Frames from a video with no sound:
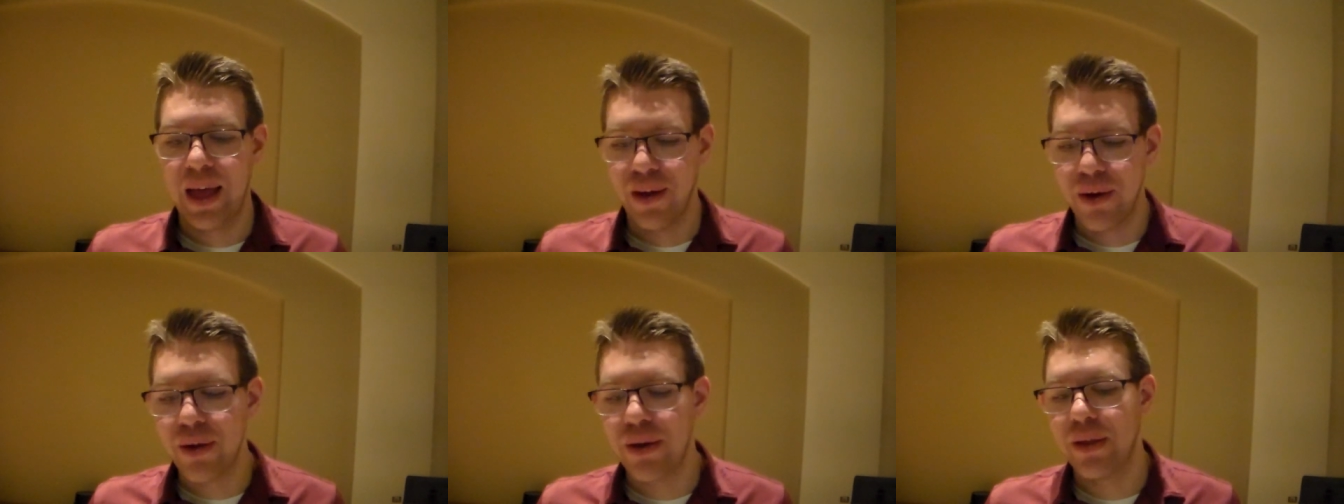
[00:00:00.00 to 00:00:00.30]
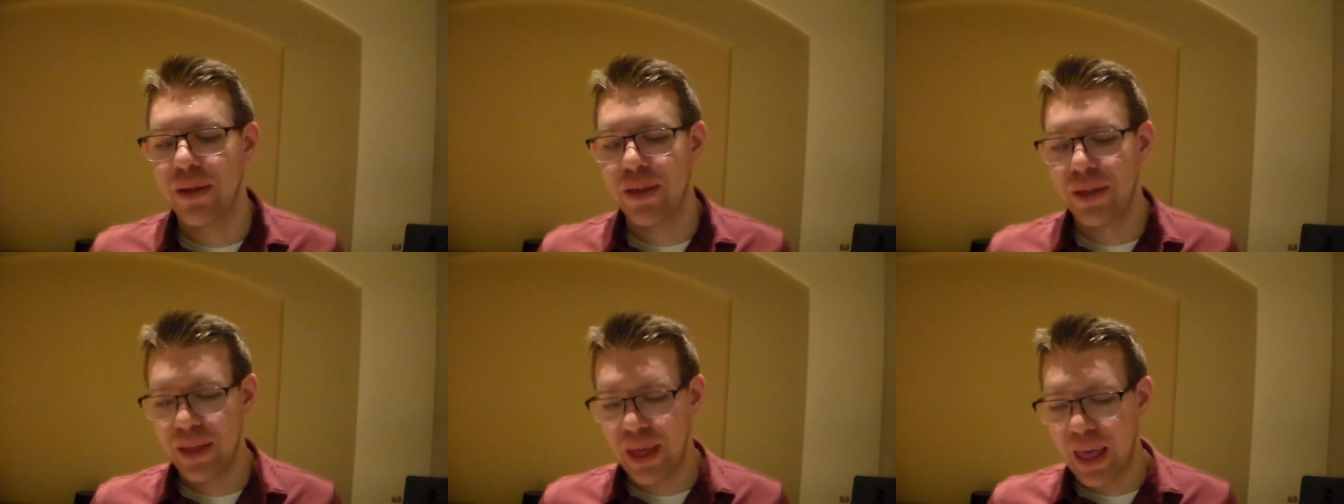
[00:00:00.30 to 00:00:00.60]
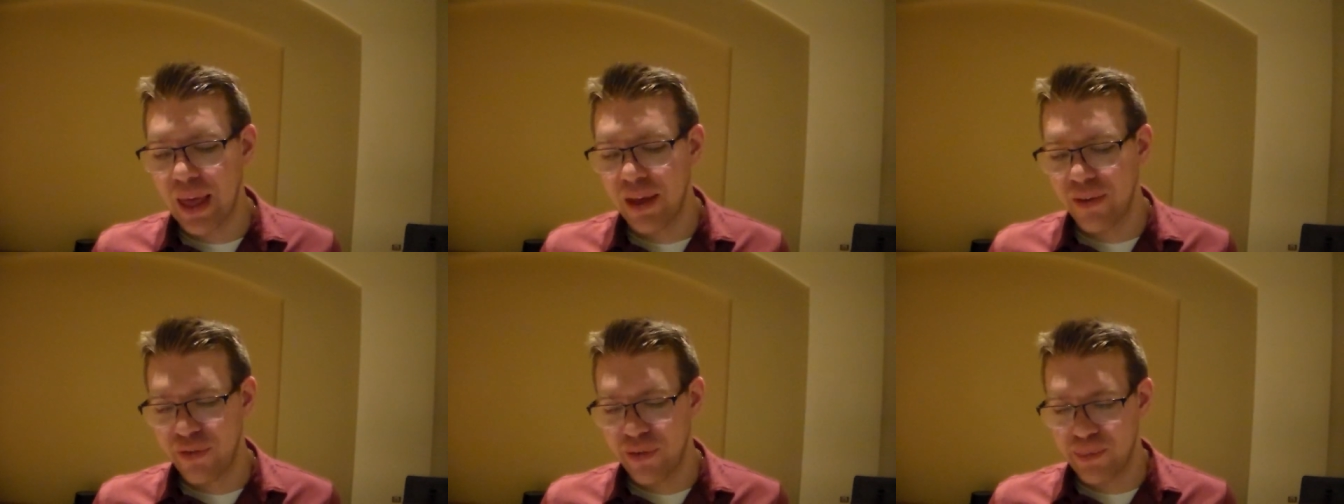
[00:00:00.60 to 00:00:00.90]
I heard a
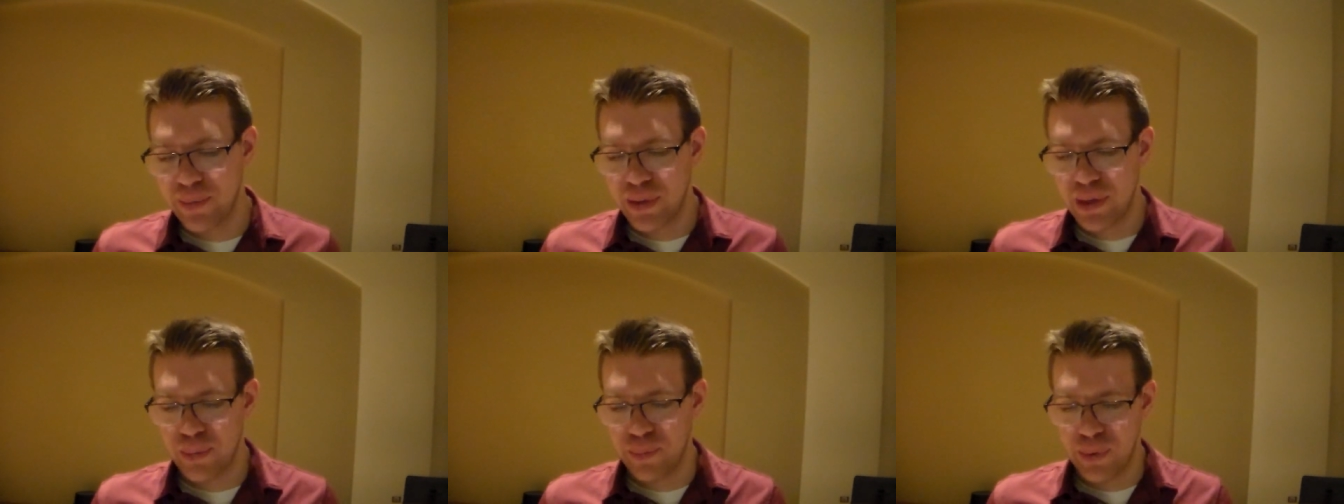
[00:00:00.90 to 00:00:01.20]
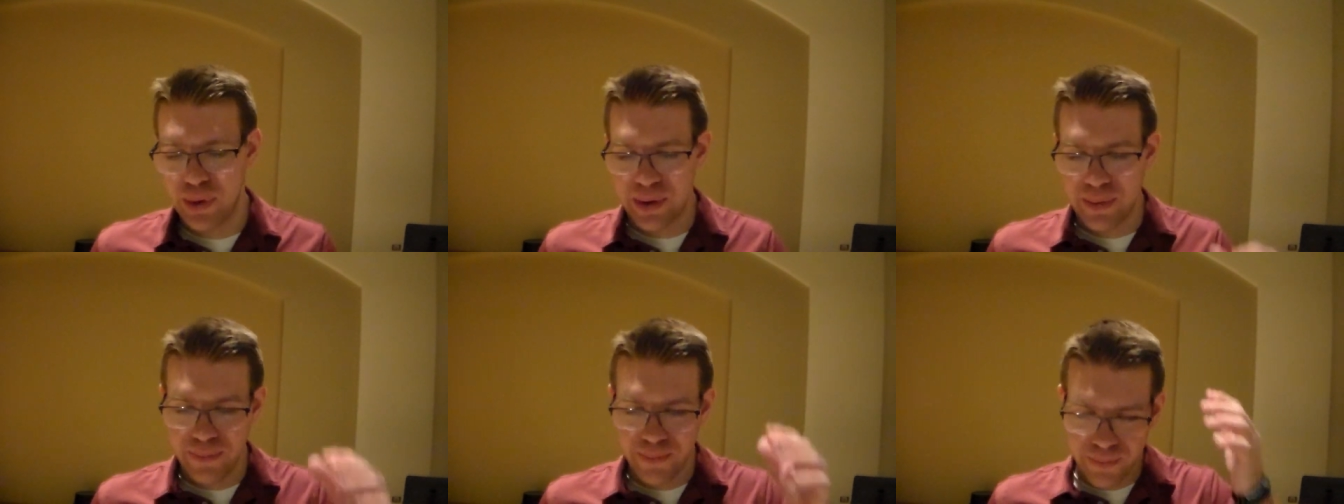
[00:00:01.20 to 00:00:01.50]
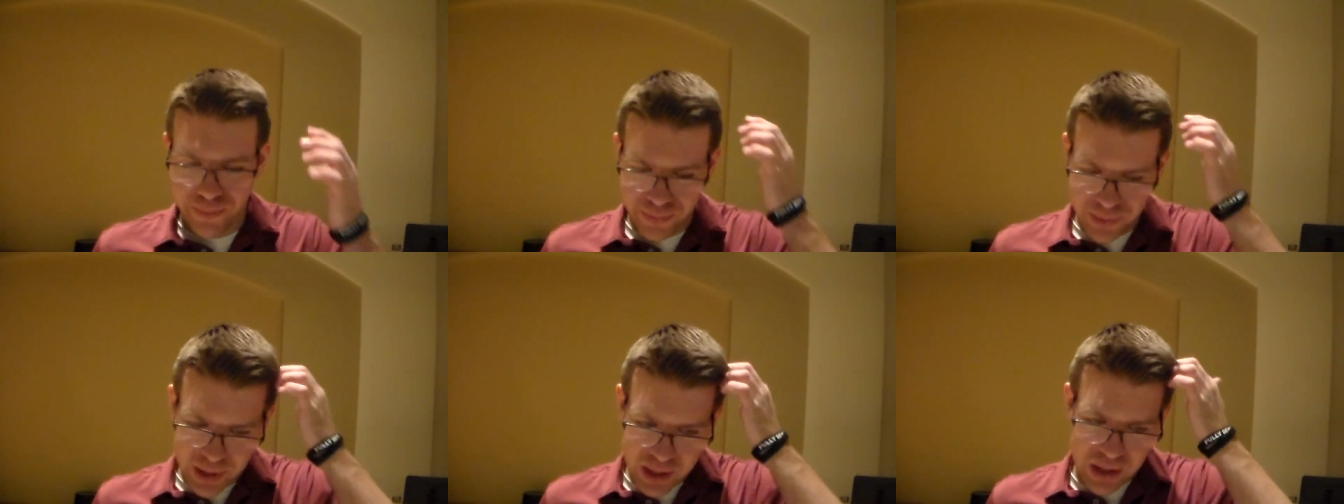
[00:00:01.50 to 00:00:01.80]
saying from someone,
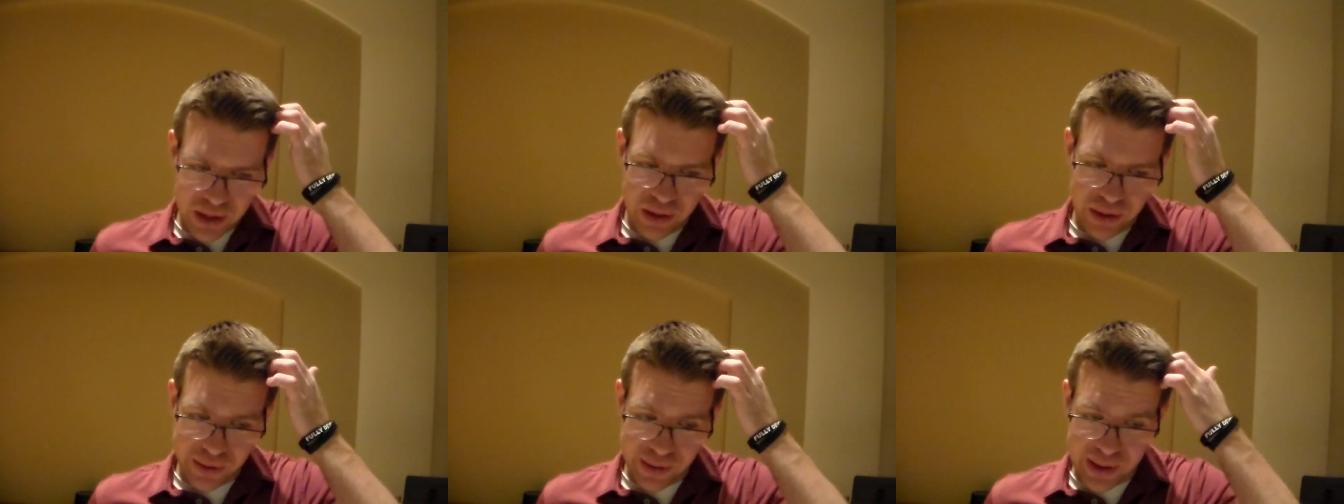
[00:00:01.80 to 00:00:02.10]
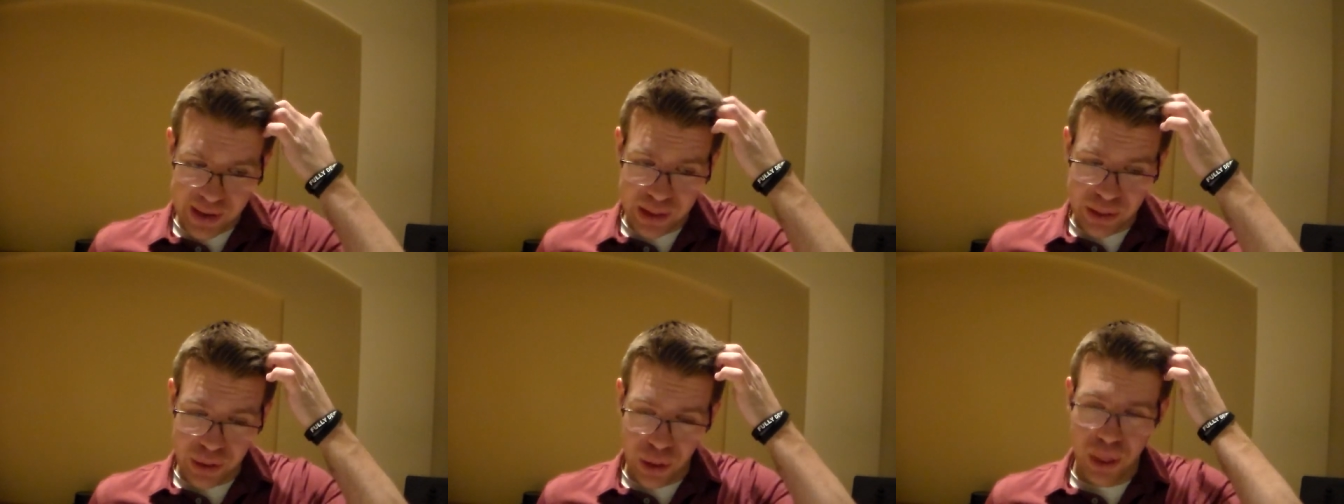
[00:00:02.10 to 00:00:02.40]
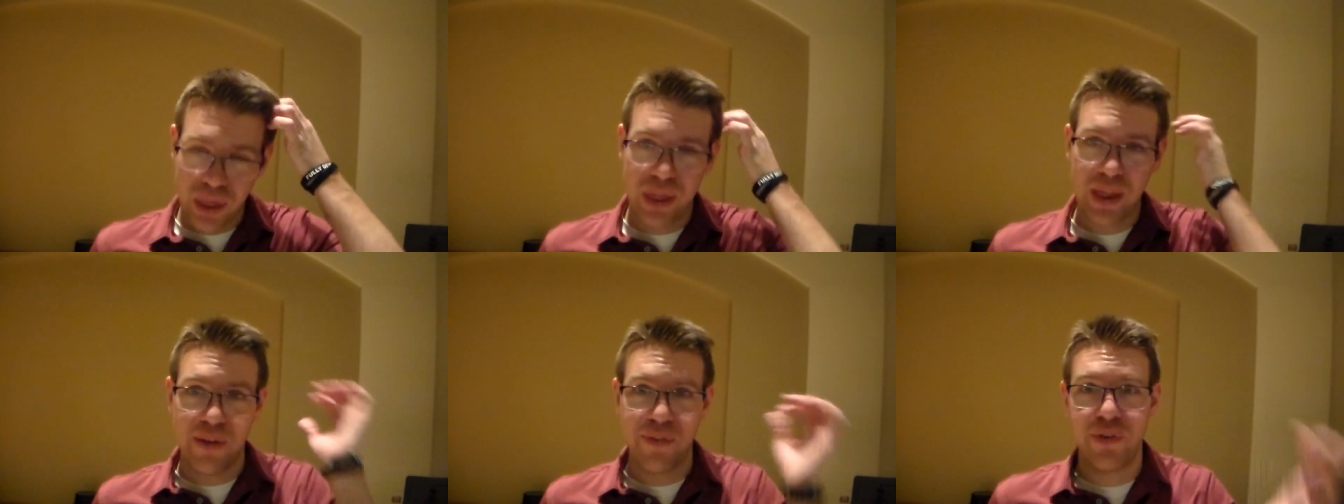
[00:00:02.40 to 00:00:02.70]
you can
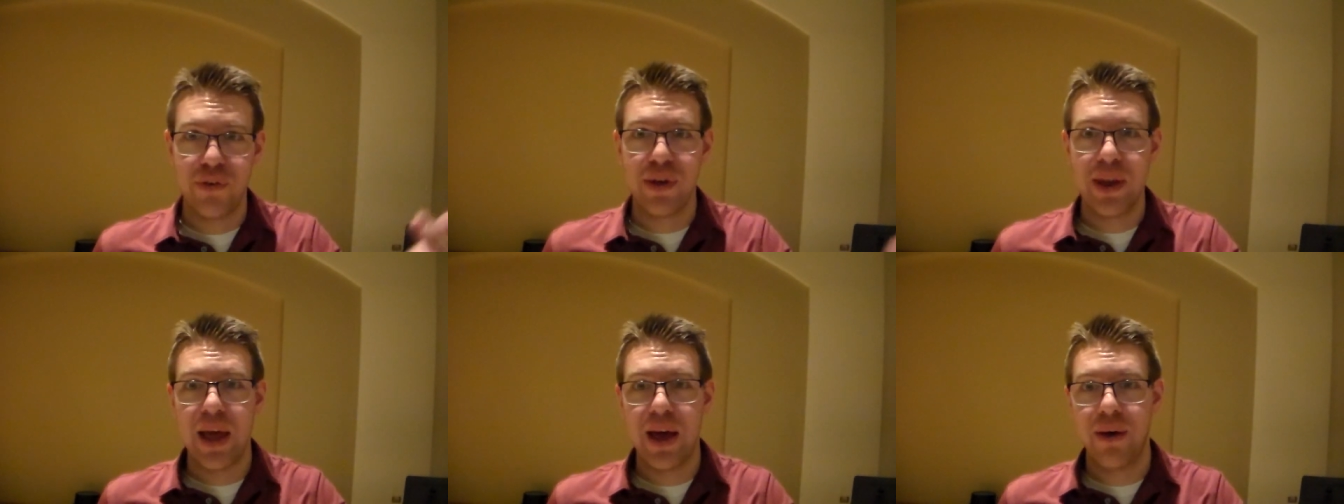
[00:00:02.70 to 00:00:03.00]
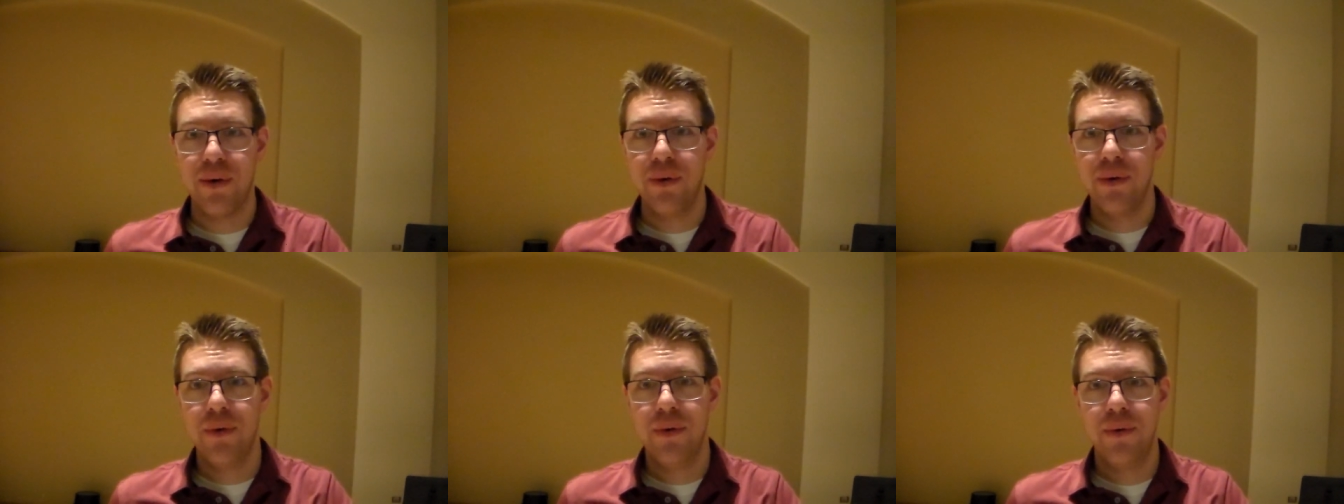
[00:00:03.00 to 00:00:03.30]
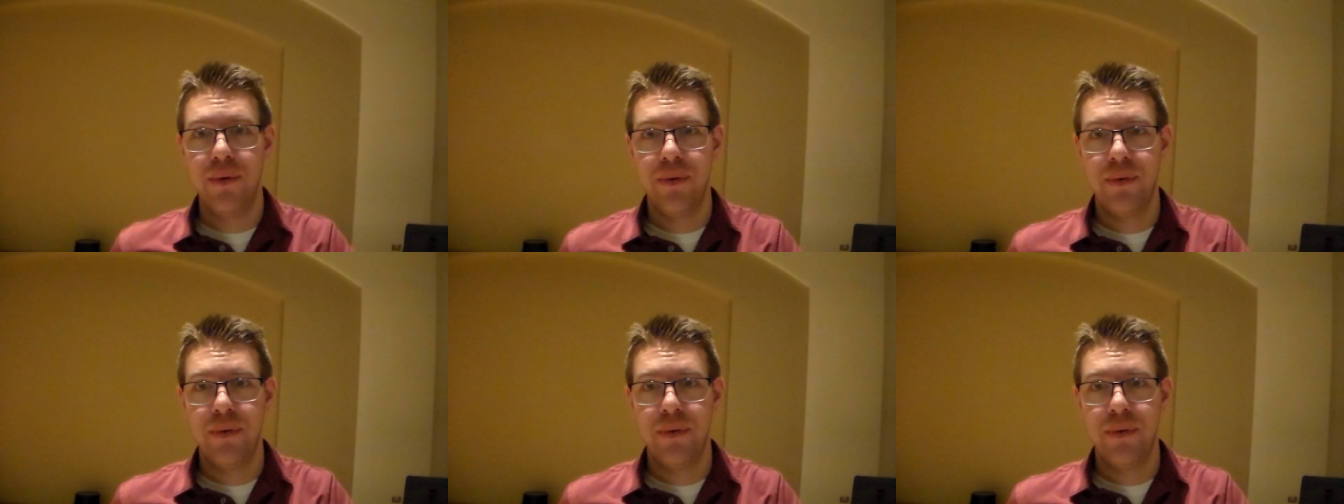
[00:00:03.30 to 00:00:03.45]
either suffer now